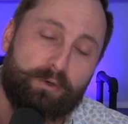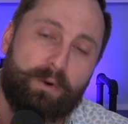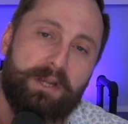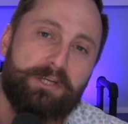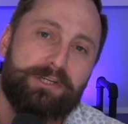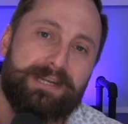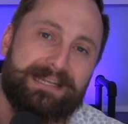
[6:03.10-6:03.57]

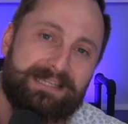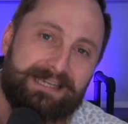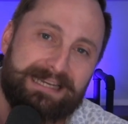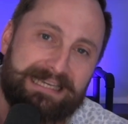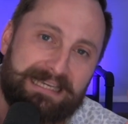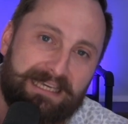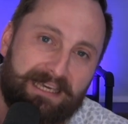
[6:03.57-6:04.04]
question? It's
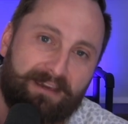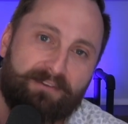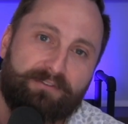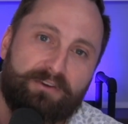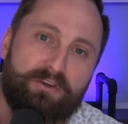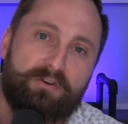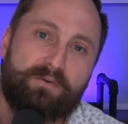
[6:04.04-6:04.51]
going to
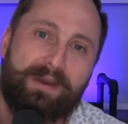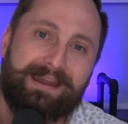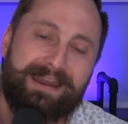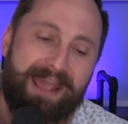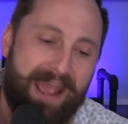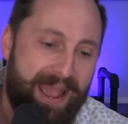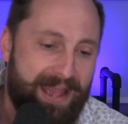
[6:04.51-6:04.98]
give you
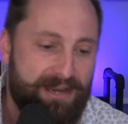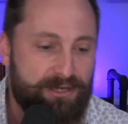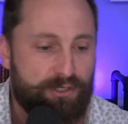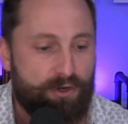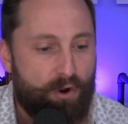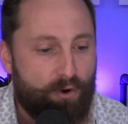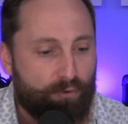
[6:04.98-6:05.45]
an
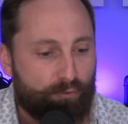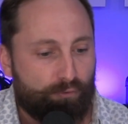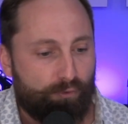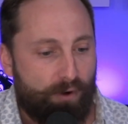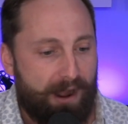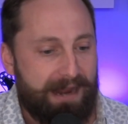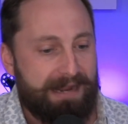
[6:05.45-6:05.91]
edge
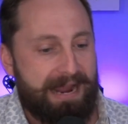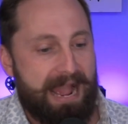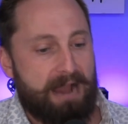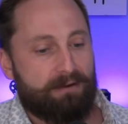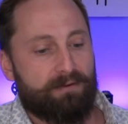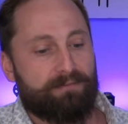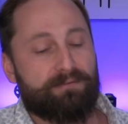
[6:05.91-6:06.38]
right
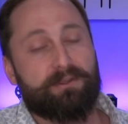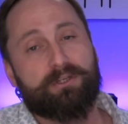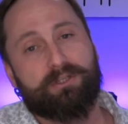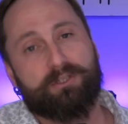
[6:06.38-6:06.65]
out of the